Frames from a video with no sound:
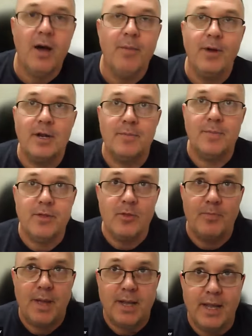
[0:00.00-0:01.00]
I'm going to be
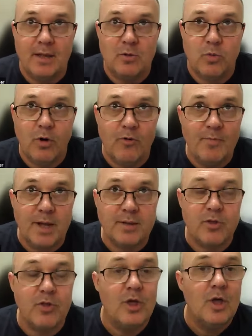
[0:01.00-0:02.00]
spending 12
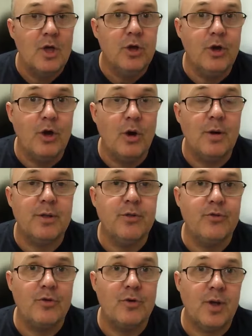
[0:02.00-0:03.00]
months going
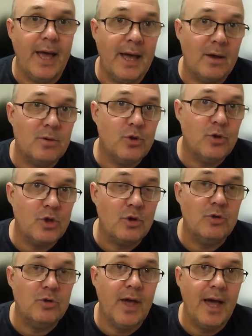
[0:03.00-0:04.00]
through how to show
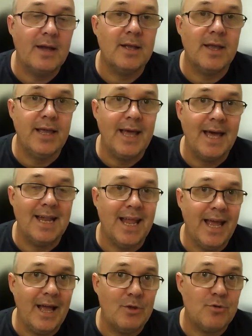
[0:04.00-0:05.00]
you how to get
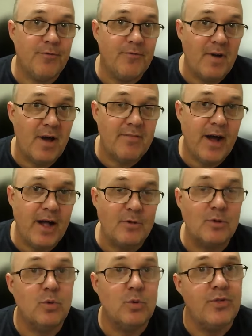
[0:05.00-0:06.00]
an extra
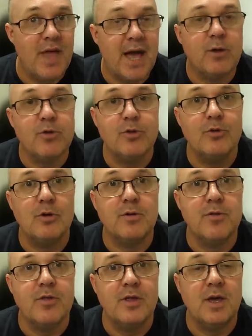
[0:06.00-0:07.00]
$500 to
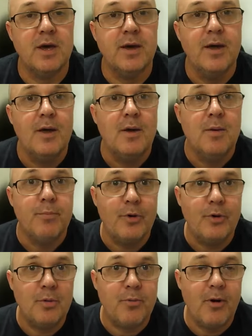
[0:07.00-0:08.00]
$1,000 a year
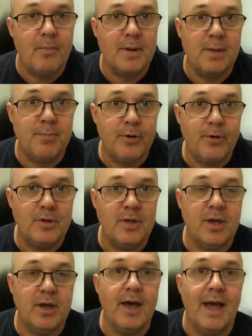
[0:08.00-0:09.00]
per property per
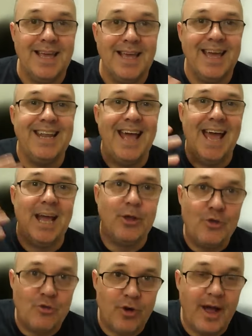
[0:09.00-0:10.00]
year. Again,
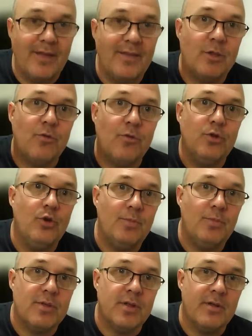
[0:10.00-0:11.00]
extra. And that's for new
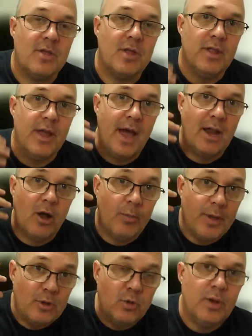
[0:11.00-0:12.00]
business. And, and I'll
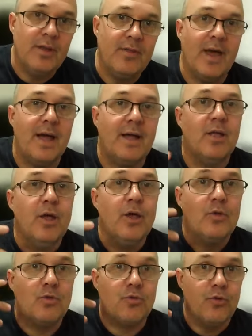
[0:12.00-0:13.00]
be doing that
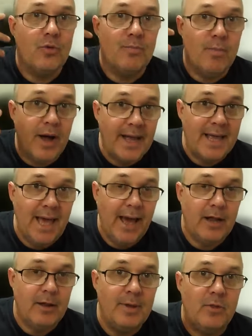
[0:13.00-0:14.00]
through my
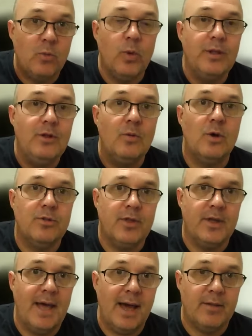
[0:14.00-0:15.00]
academy, the Win Your Worth
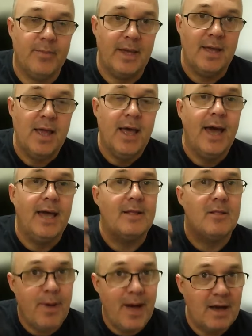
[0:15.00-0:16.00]
Academy, and
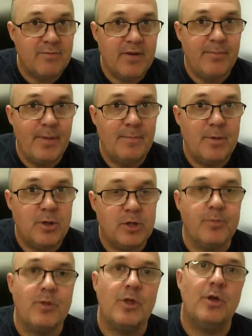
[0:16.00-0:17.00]
it's part of our
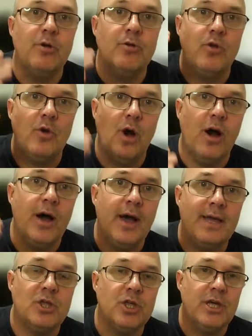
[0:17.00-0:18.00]
membership. So go to
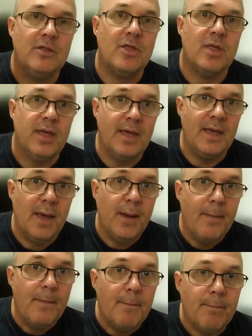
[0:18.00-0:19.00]
IGT
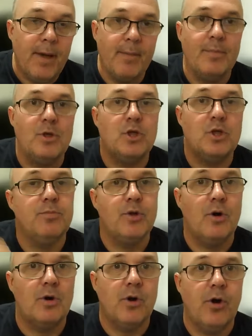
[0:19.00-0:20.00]

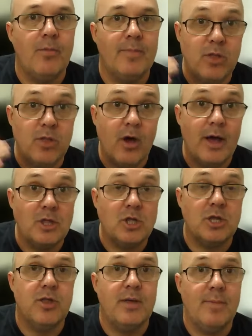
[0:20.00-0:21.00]
membership.com. That's
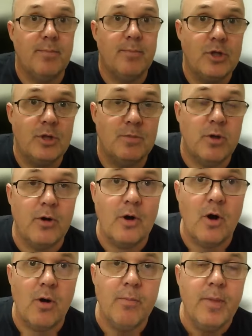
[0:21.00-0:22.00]

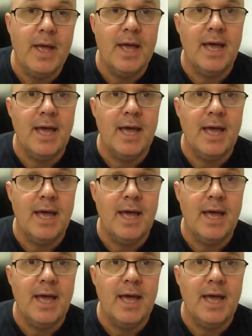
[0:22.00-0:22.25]
igtmembership.com.